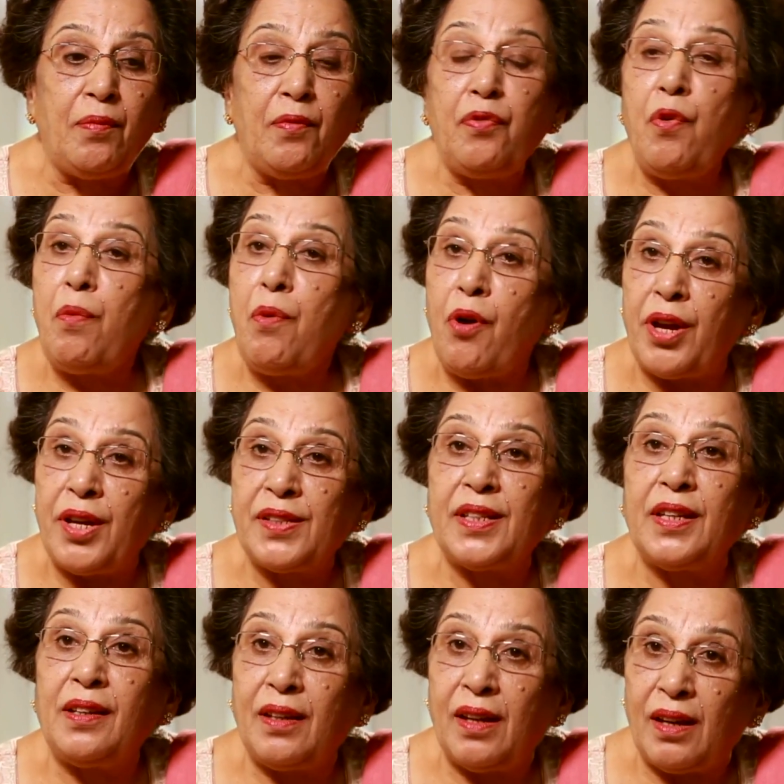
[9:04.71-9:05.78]
for boys
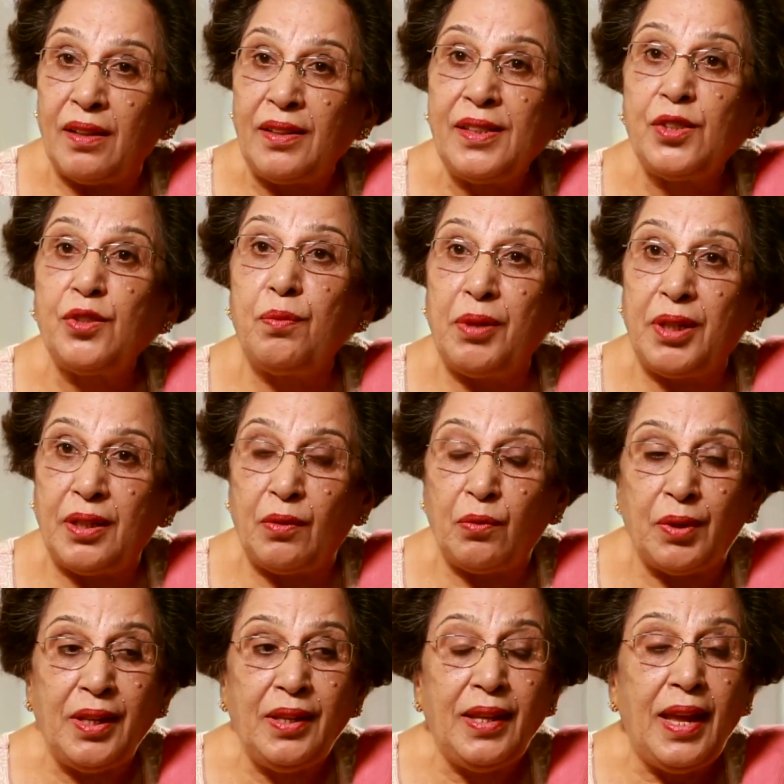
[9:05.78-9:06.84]
and girls to begin
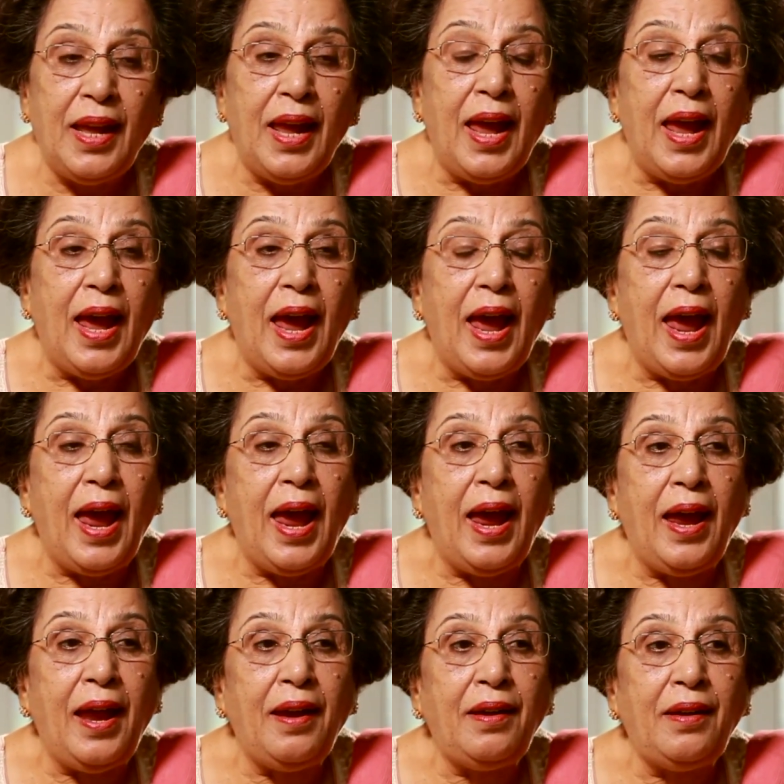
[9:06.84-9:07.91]
with,
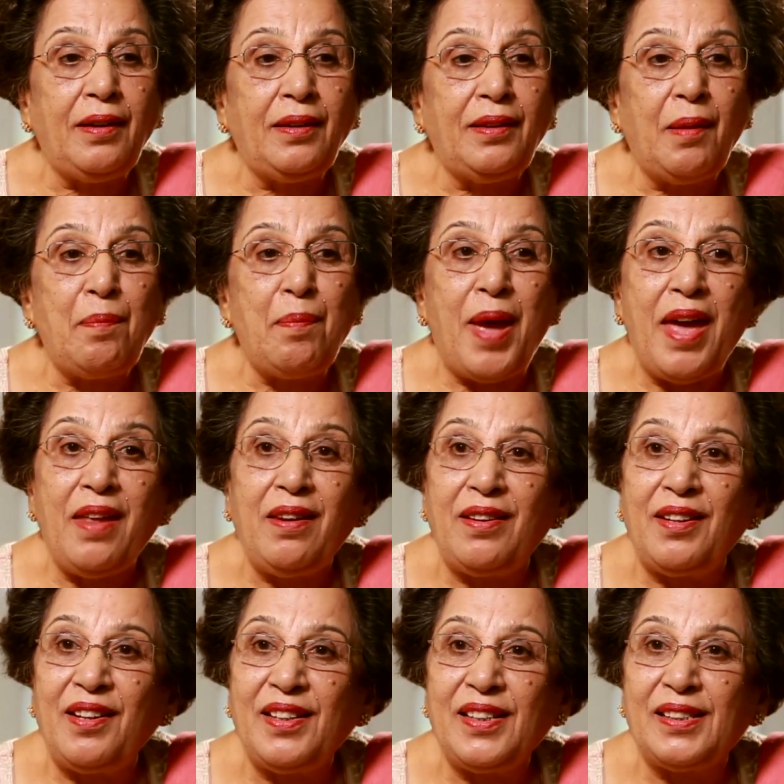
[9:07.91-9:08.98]
and the
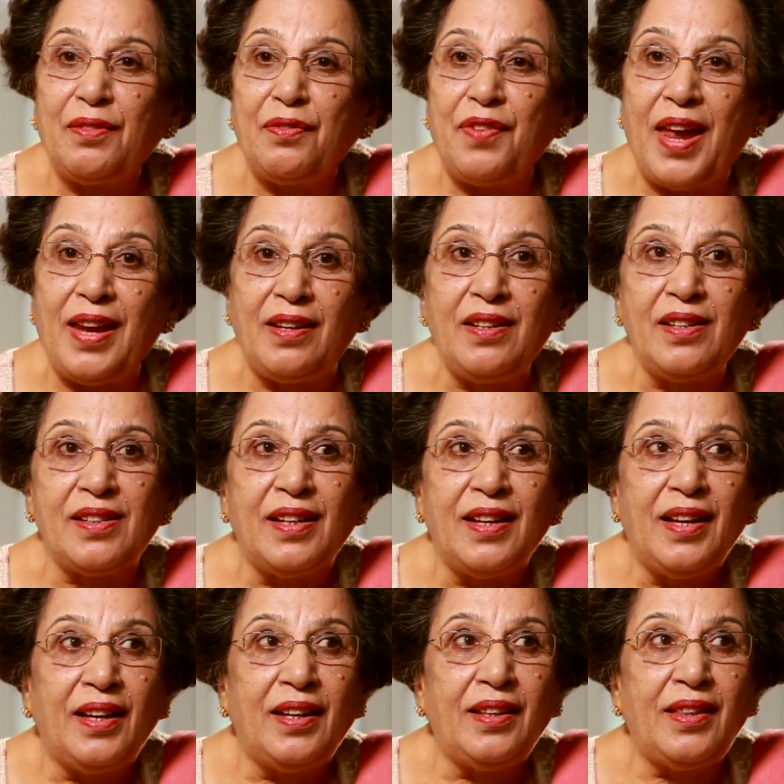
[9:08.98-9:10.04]
parents felt
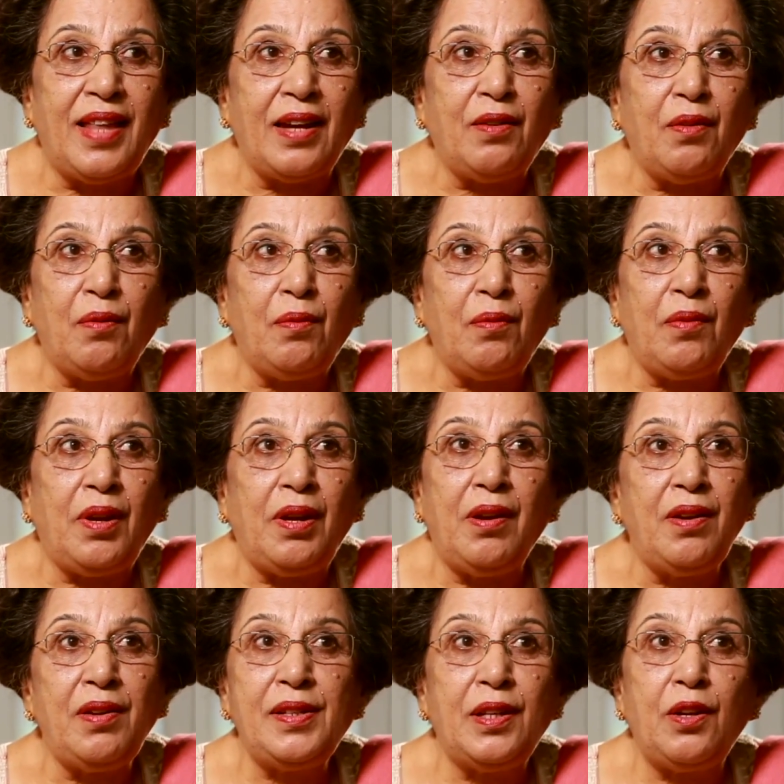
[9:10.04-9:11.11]
that here
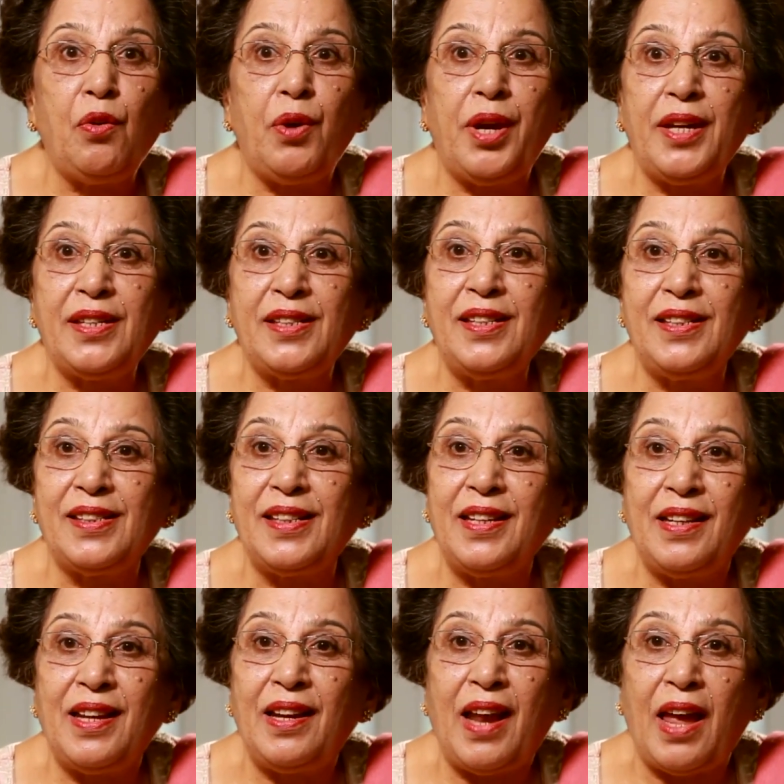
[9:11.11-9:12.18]
is an oasis in
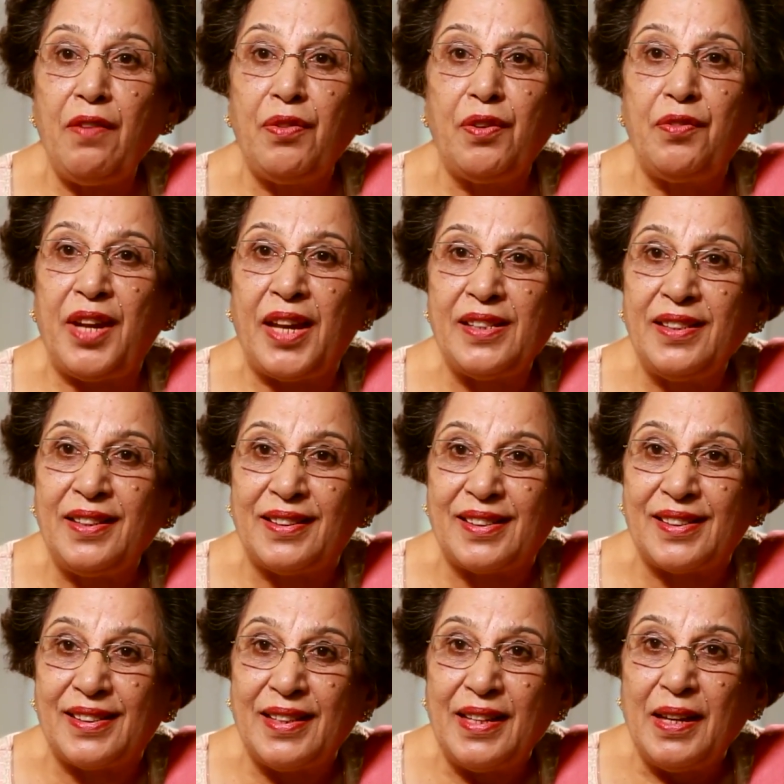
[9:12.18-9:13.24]
their life of
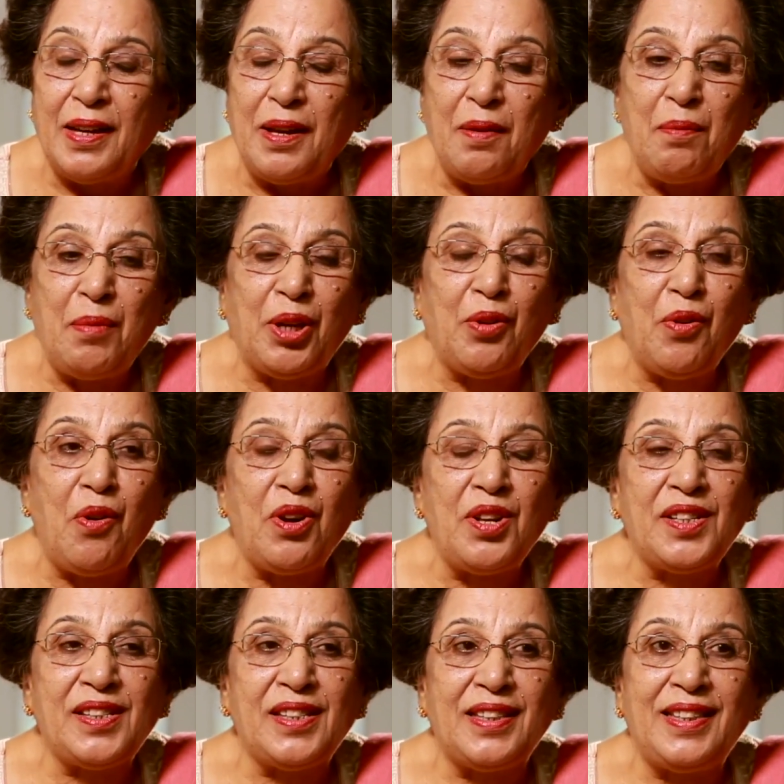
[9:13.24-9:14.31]
desert,
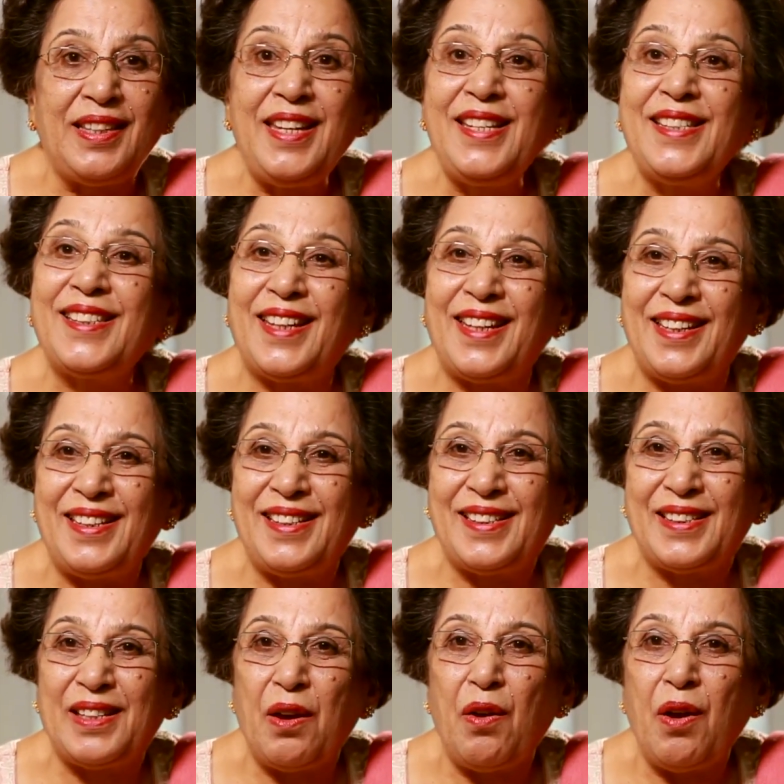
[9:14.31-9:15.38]
because these kids